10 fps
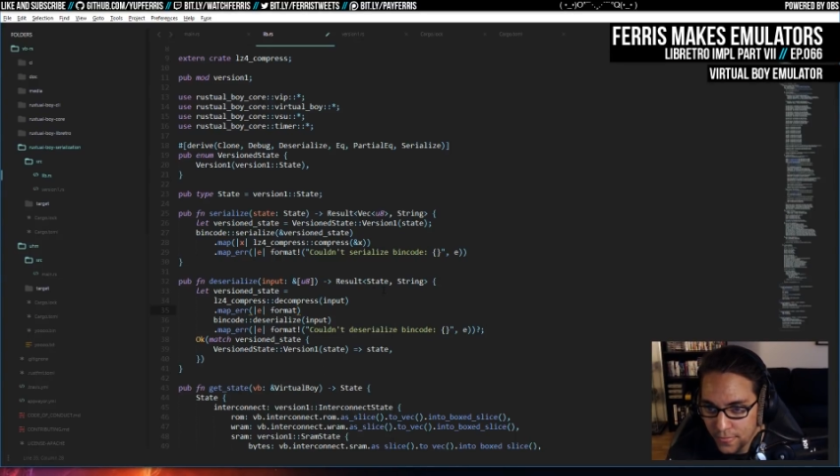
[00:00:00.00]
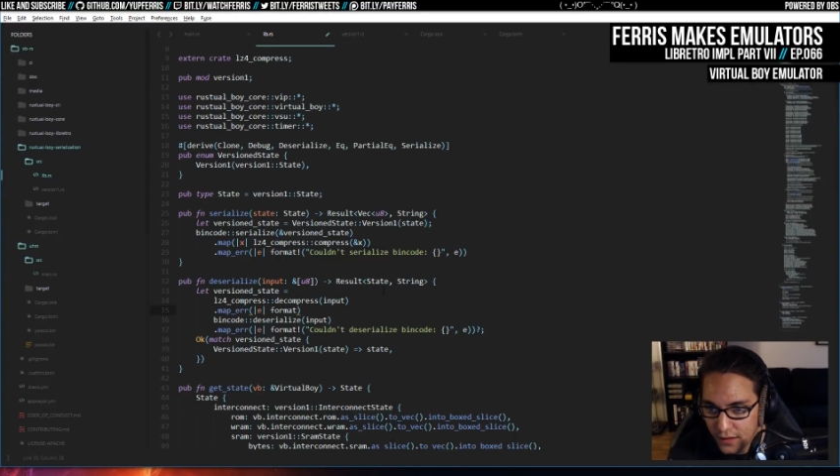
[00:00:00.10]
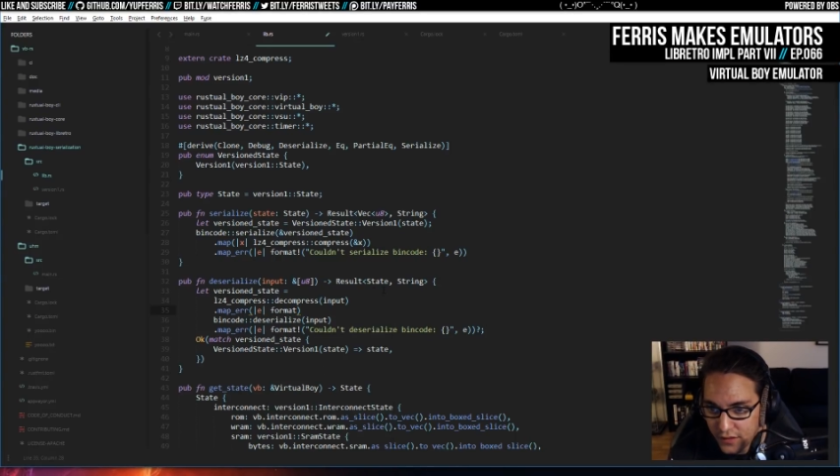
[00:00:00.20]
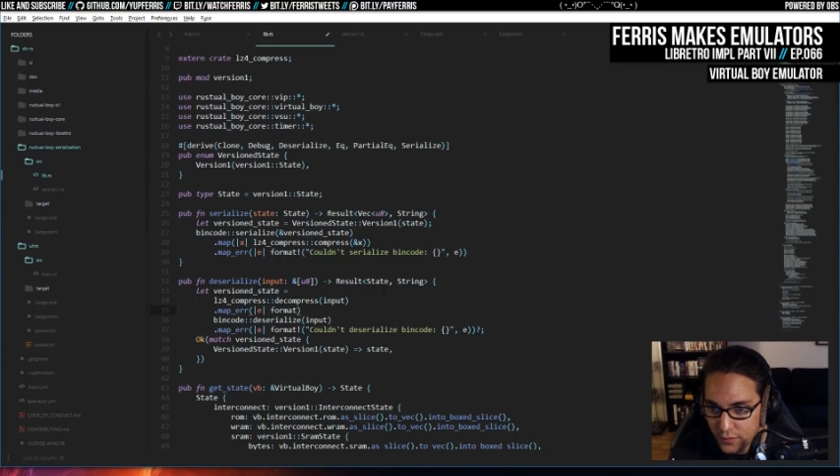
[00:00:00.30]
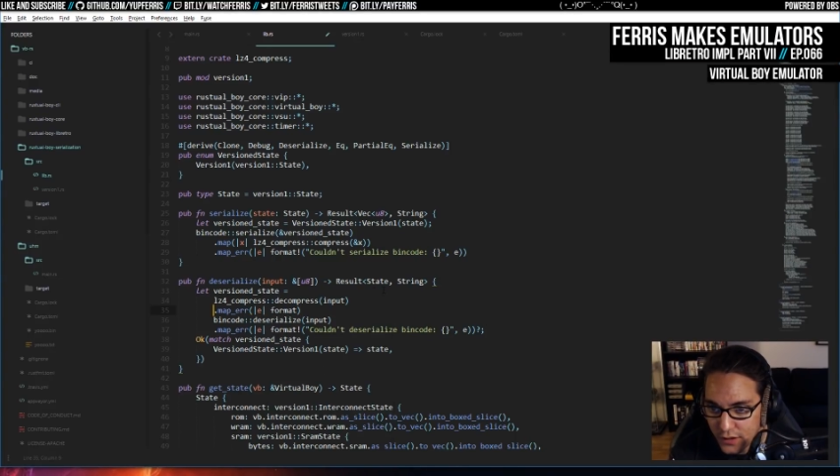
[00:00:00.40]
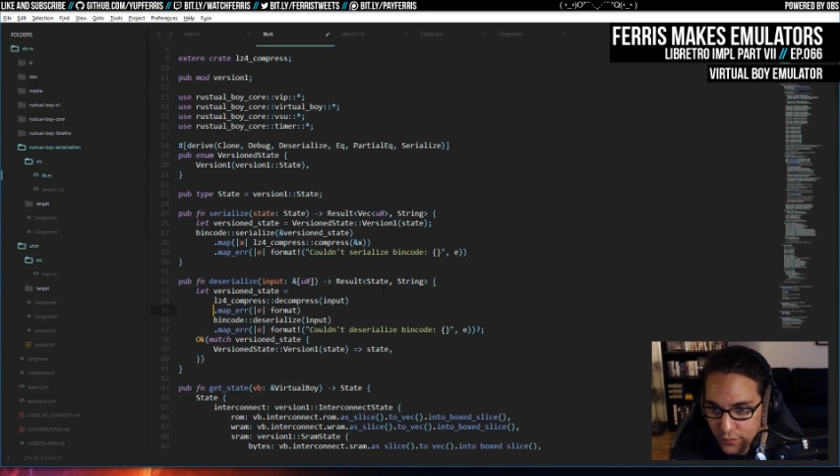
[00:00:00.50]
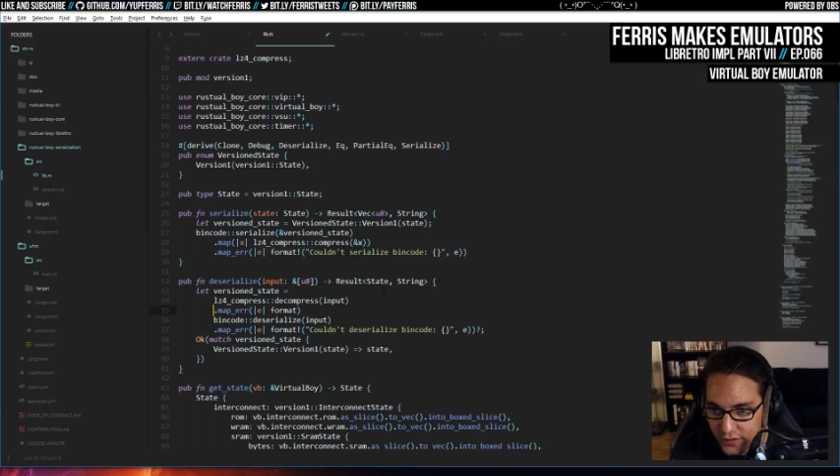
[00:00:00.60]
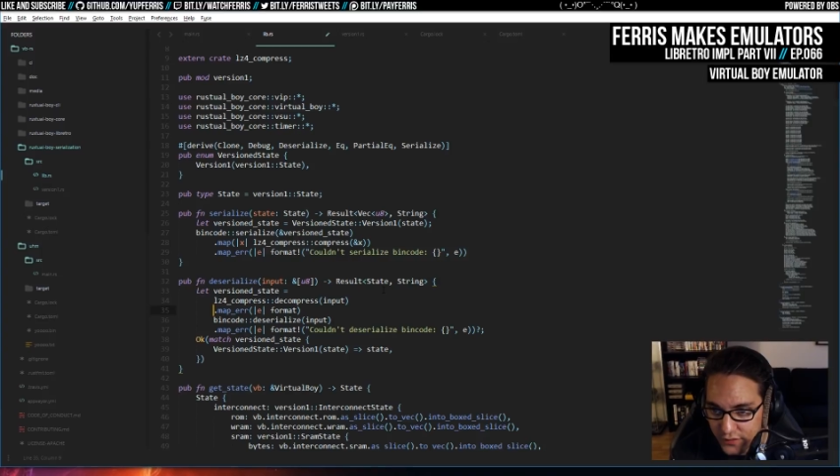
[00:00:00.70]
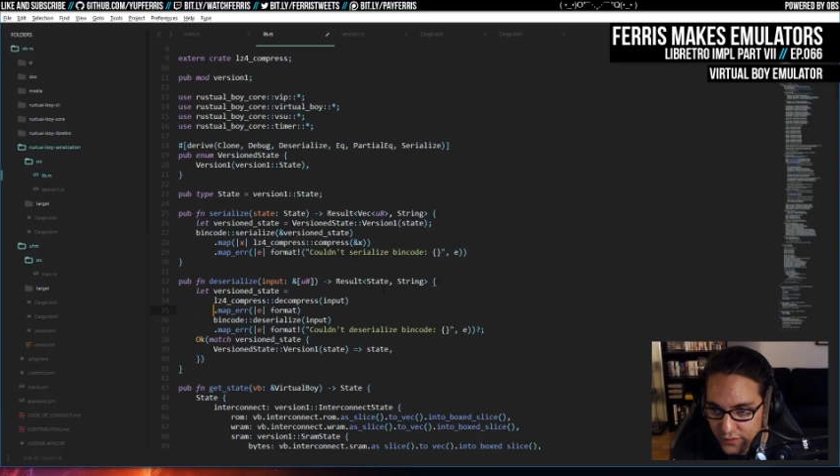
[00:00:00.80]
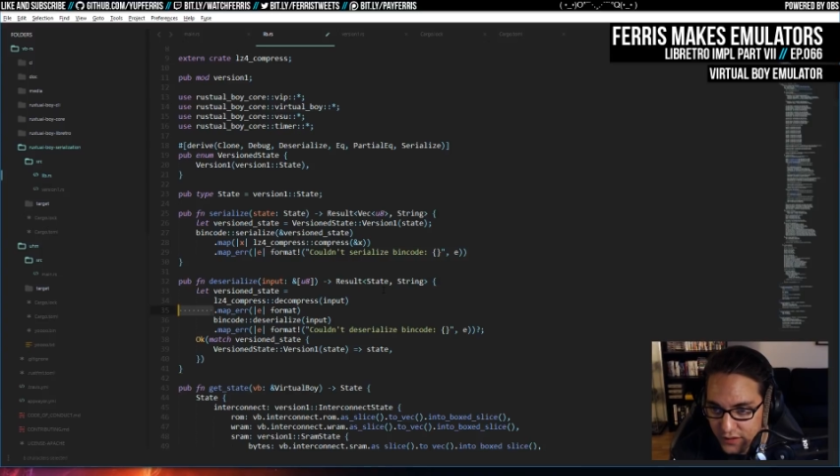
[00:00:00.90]
I think what I want to
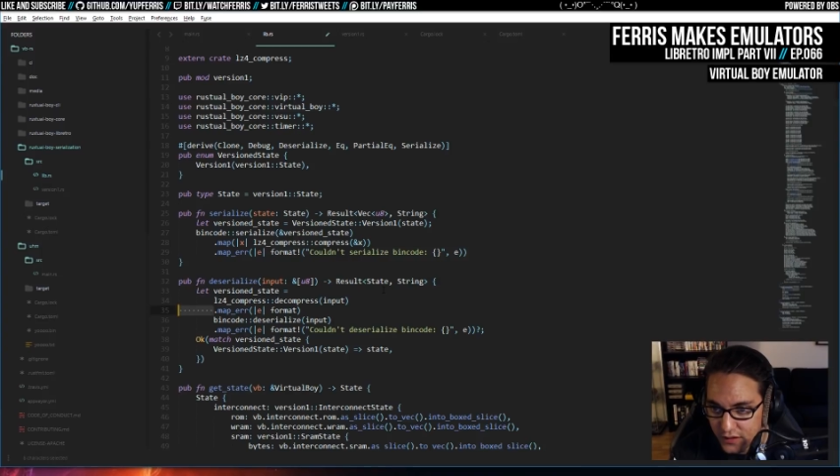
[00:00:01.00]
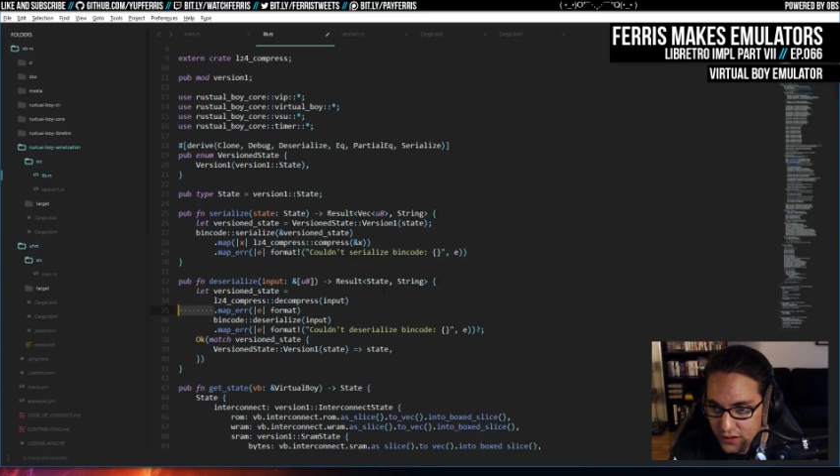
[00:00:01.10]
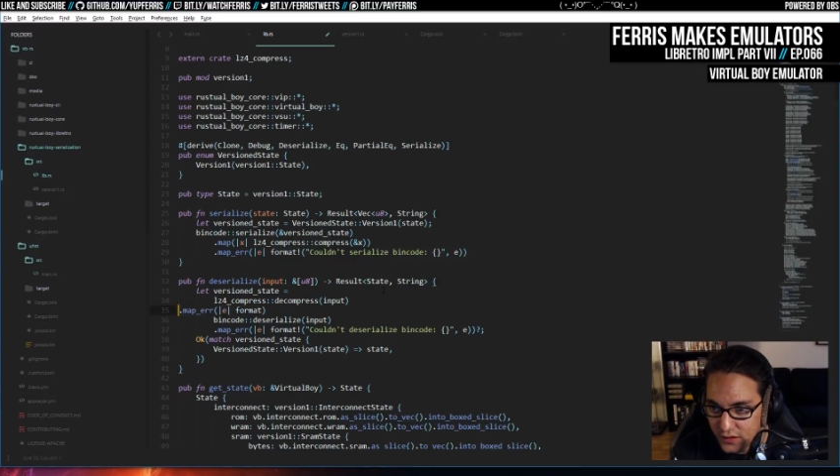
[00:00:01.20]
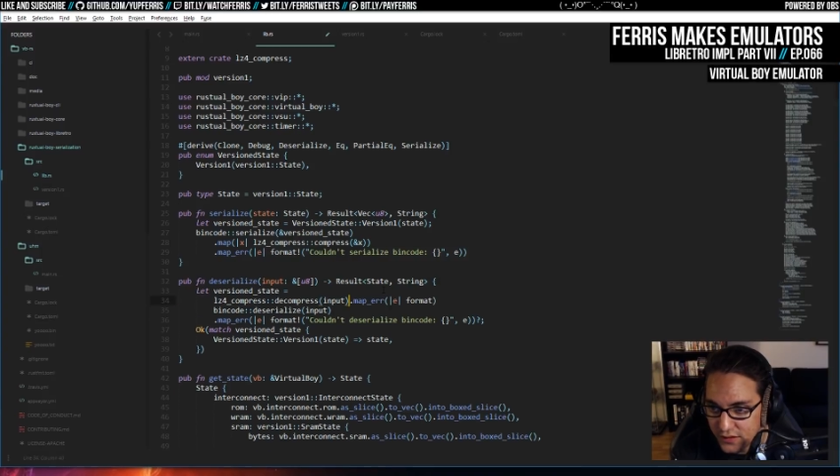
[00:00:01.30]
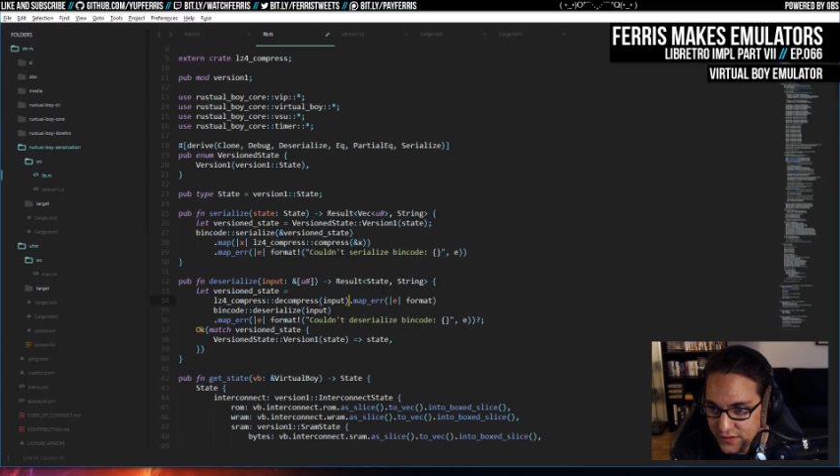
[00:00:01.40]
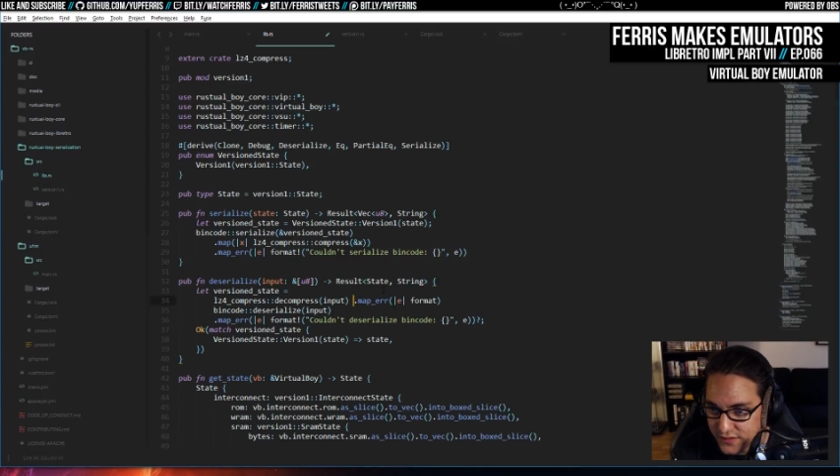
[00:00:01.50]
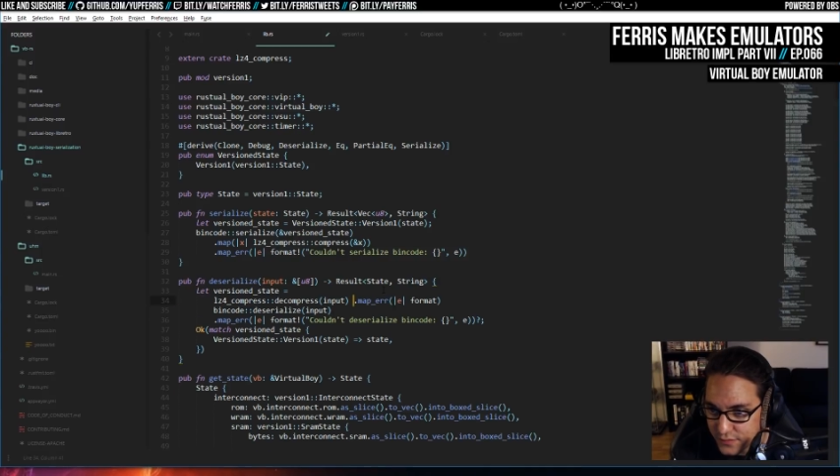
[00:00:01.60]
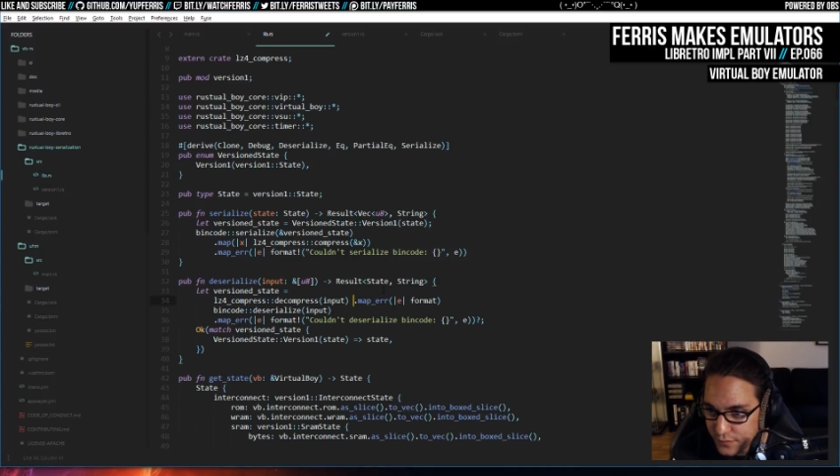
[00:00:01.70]
do here is